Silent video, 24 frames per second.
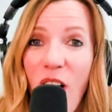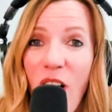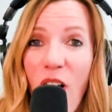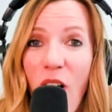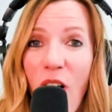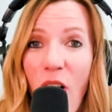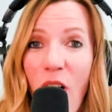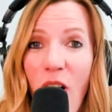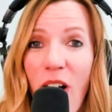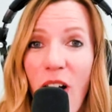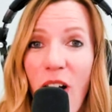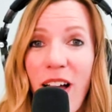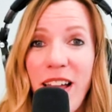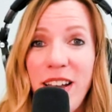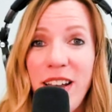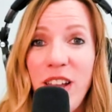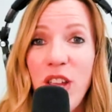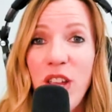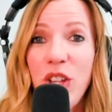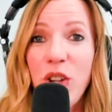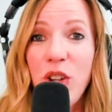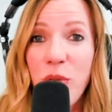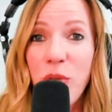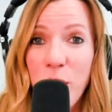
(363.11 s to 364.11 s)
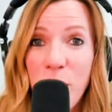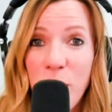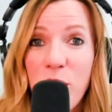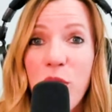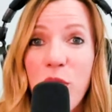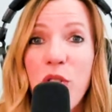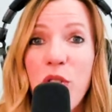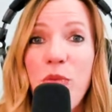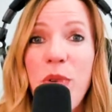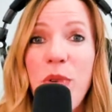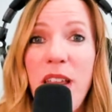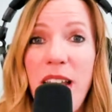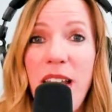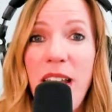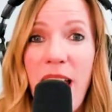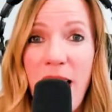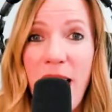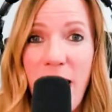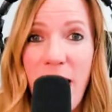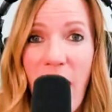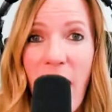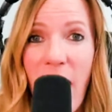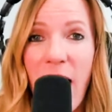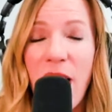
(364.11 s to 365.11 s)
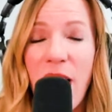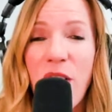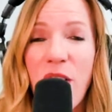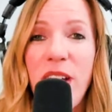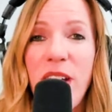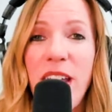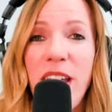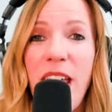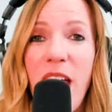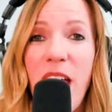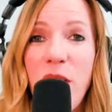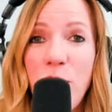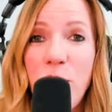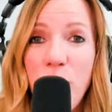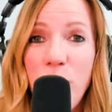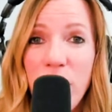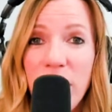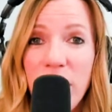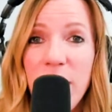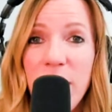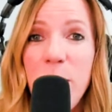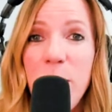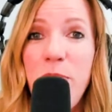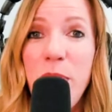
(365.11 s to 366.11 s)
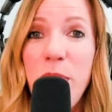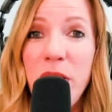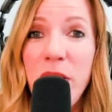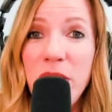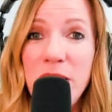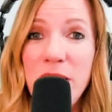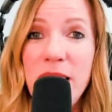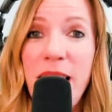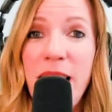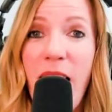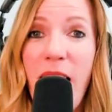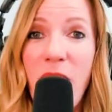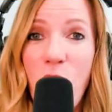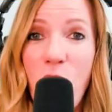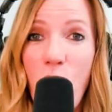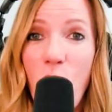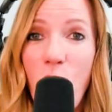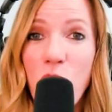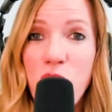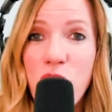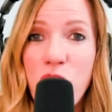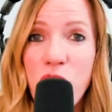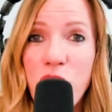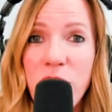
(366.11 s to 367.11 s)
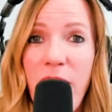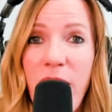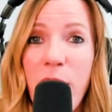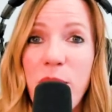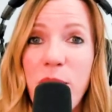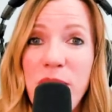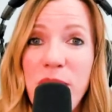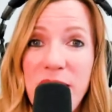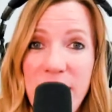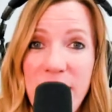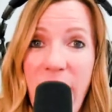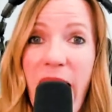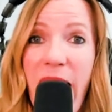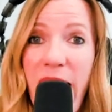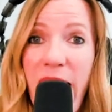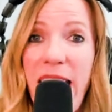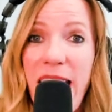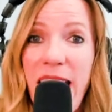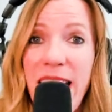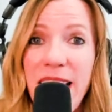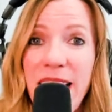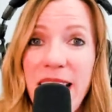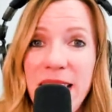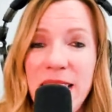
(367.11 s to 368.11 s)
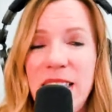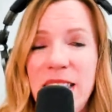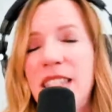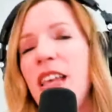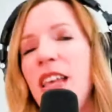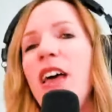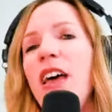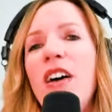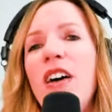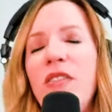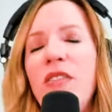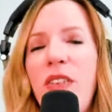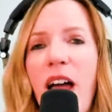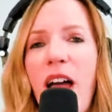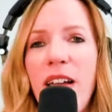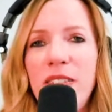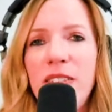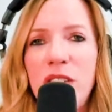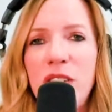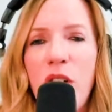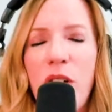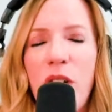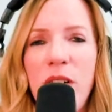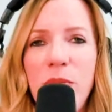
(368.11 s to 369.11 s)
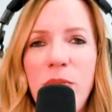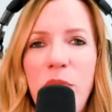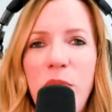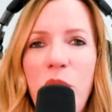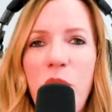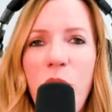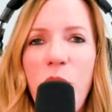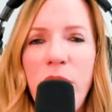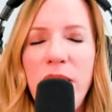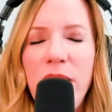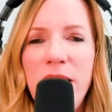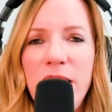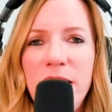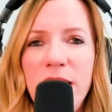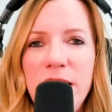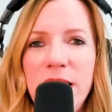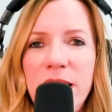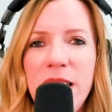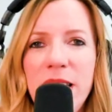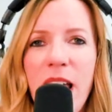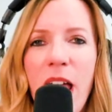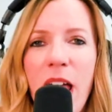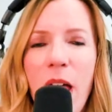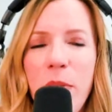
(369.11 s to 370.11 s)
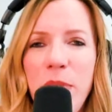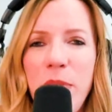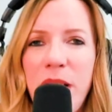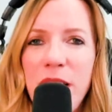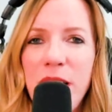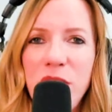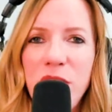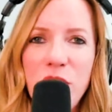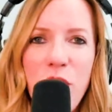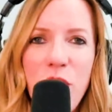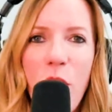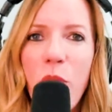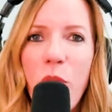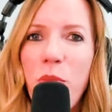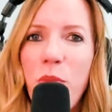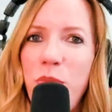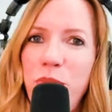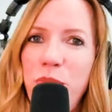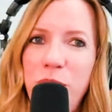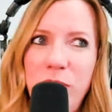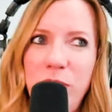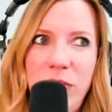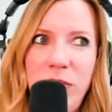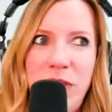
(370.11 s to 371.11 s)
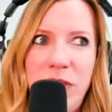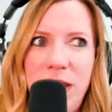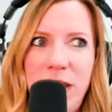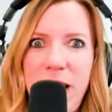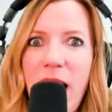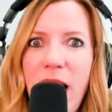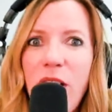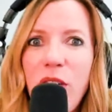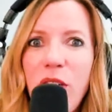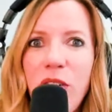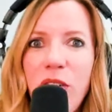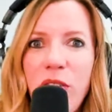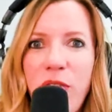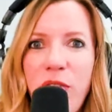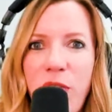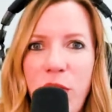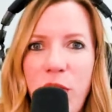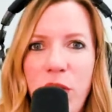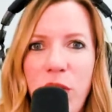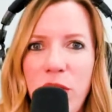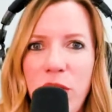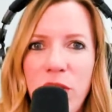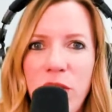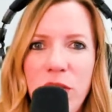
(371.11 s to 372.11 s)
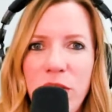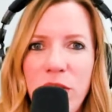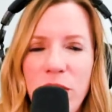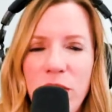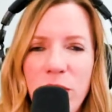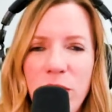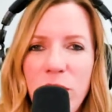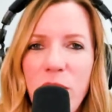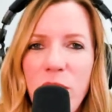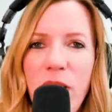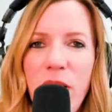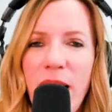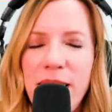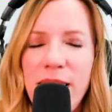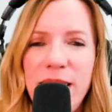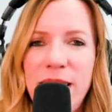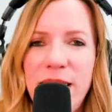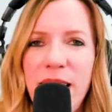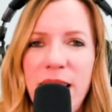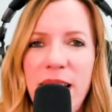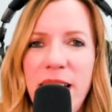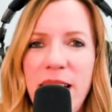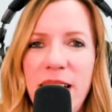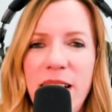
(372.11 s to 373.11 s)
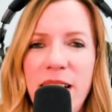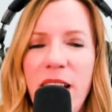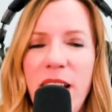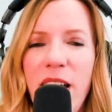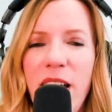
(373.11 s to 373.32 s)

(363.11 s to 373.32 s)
on your recruitment and hiring and really building that culture that retains five-star employees, because you don't settle for less than